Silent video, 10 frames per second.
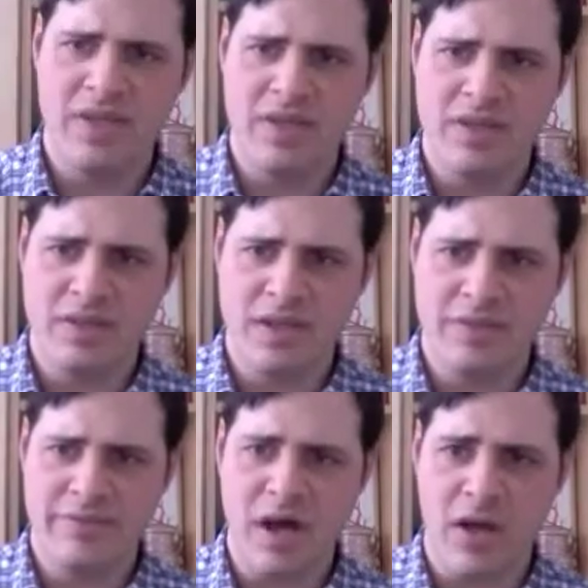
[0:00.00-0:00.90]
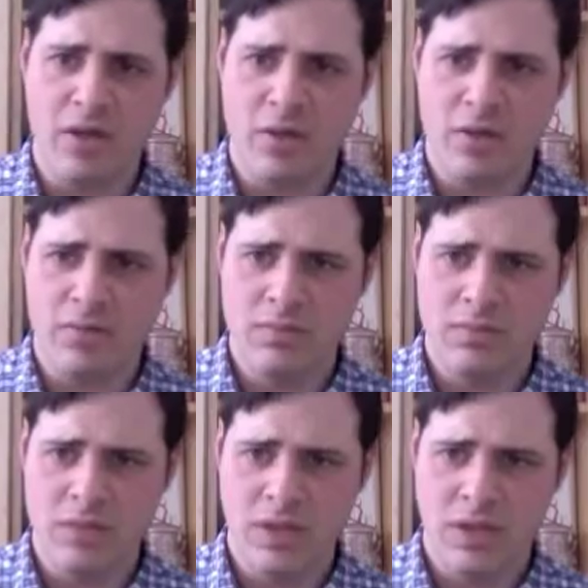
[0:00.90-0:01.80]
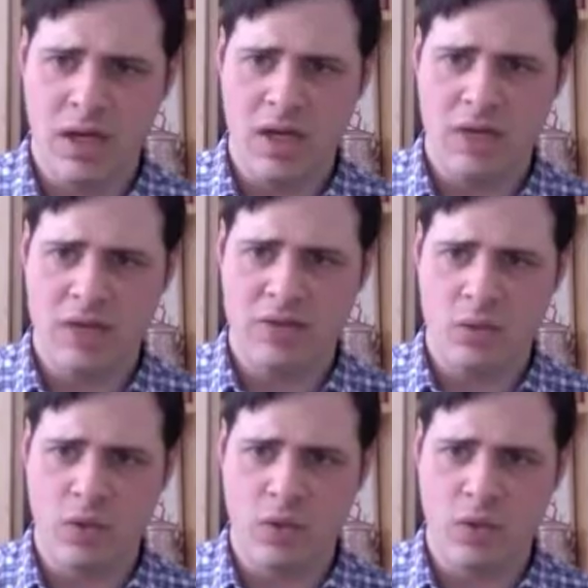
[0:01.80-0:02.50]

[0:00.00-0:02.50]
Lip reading: This is a follower. It's